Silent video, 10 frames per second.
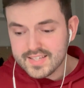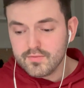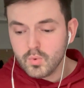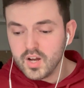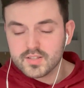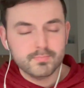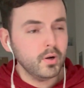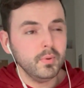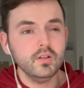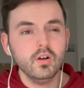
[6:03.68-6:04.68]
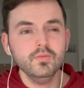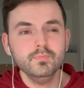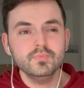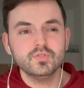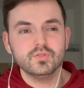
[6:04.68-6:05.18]
even worse.
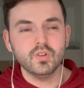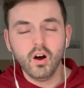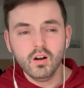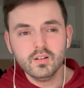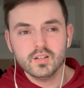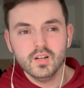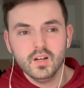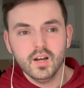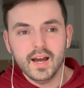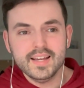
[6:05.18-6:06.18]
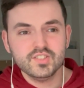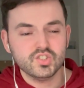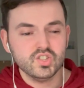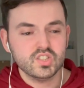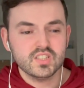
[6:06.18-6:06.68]
Bubblegum Dog is
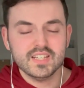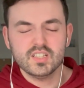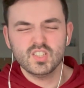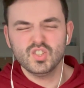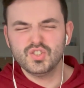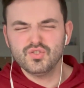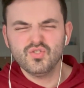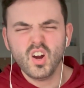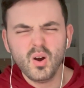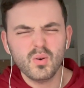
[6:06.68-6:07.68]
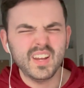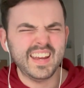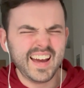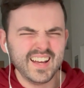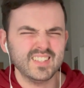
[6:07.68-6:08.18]
just this
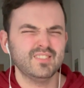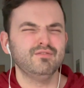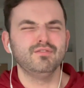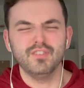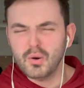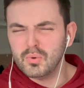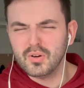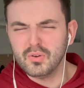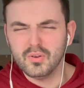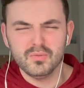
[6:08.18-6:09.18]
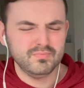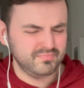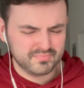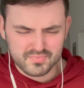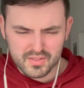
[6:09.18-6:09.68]
drony-ass vocal
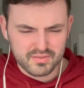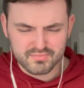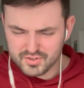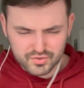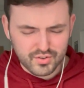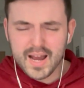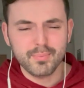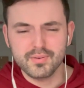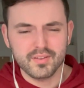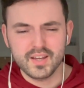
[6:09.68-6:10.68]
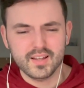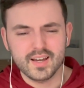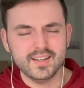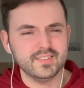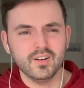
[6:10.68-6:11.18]
crap thing
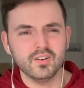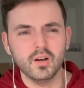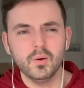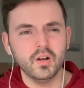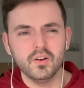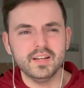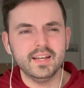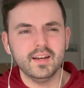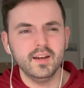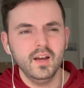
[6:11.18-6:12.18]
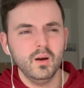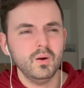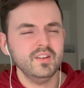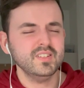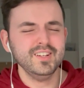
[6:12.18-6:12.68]
that he's got going on here,
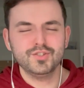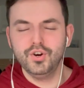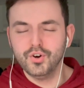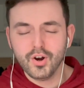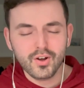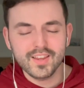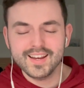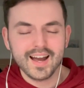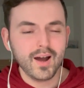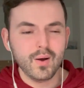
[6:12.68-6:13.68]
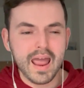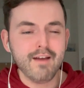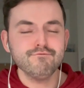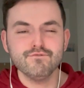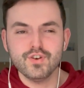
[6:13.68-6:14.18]
where he's like trawling out
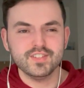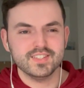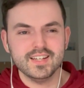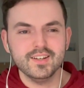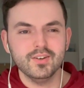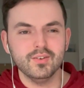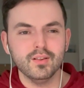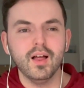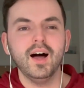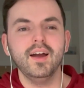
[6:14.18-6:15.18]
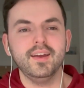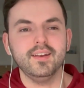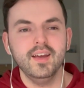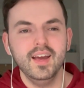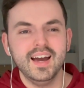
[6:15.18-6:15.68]
every single
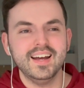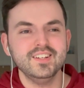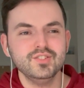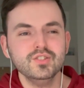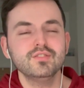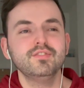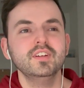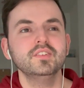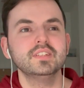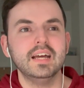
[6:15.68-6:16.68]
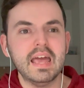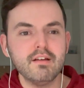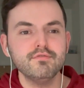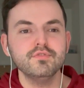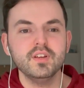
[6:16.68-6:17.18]
line, and it just feels like
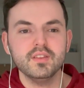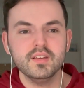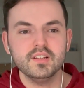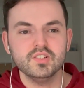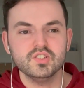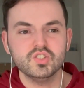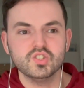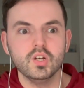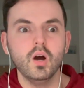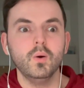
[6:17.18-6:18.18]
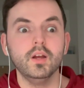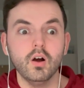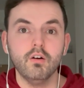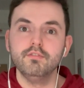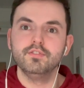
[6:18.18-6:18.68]
everything is just going
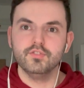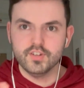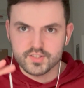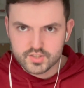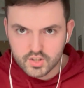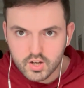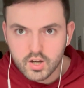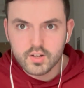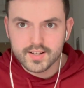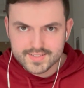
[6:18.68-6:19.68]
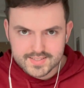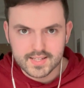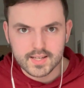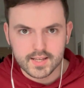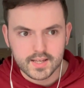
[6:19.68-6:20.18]
on for
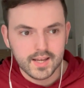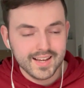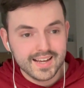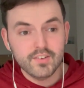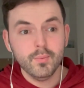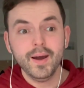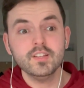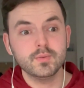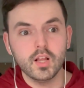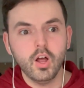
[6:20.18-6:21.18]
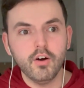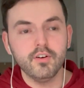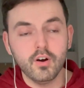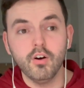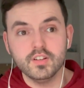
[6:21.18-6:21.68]
eternity. It reminds me a lot,
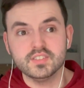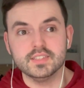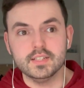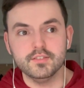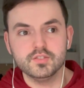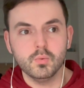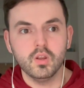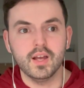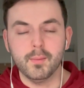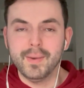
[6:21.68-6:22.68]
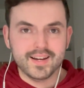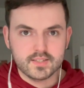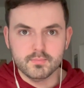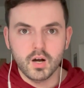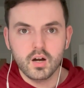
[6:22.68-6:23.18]
honestly, of someone like Mac
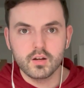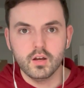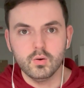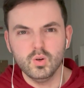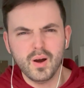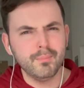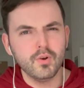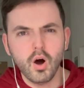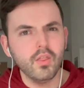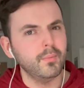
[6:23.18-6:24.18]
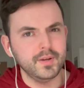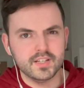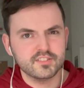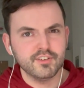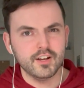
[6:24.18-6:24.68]
DeMarco, who I'm not the
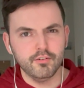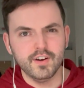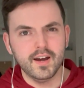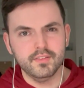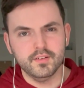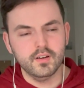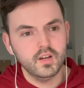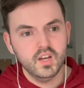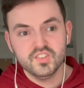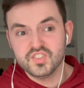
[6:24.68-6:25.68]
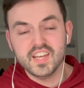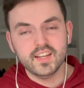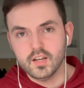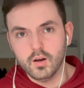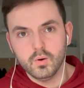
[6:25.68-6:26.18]
biggest fan of either. So there
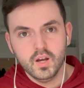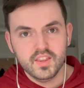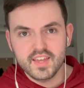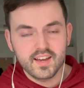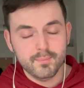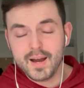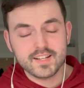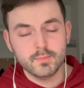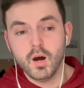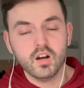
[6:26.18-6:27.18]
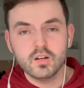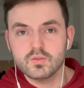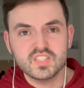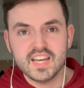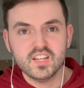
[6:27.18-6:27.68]
you go. Mac
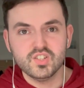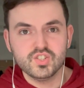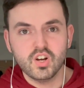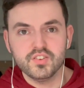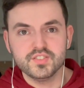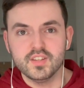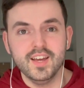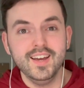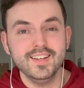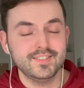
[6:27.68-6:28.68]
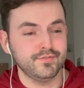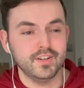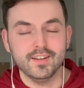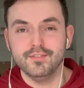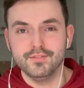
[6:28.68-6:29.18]
DeMarco's taking shots in this
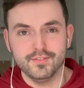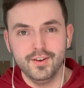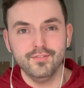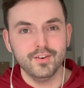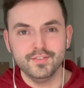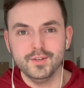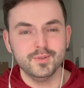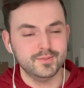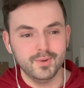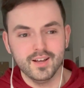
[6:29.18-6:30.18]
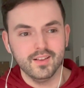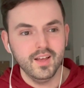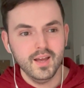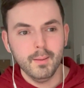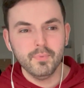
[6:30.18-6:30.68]
friggin' review as well.
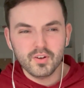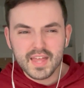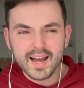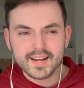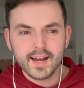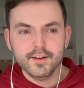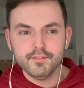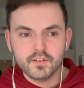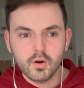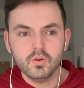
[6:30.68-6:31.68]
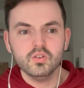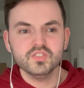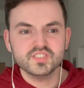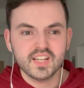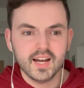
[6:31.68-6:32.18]
But that kind of vocal
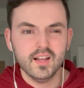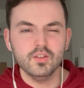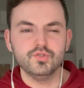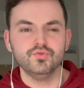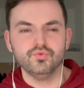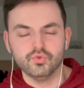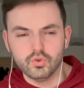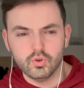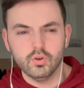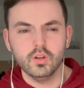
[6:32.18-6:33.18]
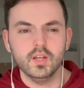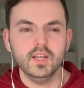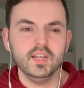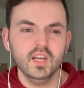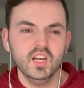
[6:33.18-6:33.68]
style, the
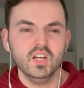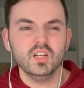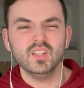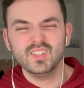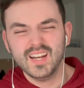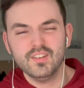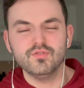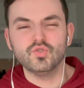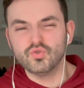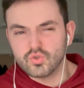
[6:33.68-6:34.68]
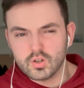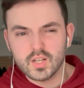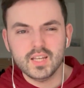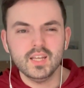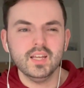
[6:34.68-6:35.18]
drawly, kind of
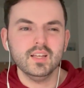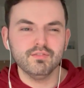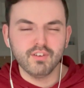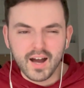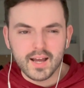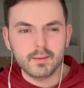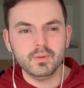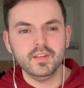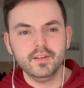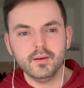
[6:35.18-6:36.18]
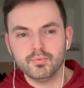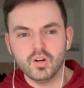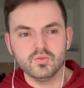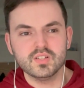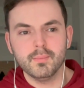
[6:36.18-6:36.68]
druggy, vibey
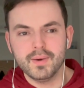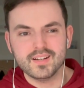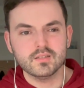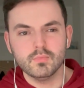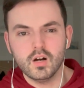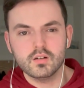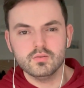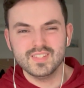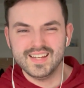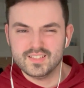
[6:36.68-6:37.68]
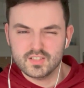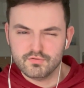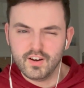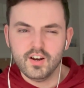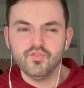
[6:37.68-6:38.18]
approach that Mac DeMarco takes is
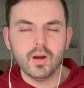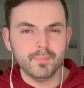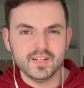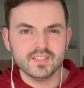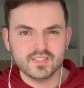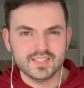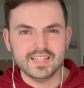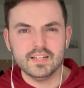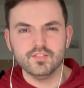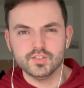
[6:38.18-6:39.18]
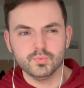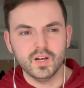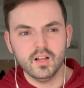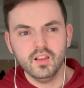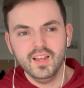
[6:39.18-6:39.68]
very reminiscent here as
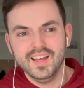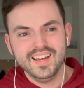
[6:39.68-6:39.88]
well.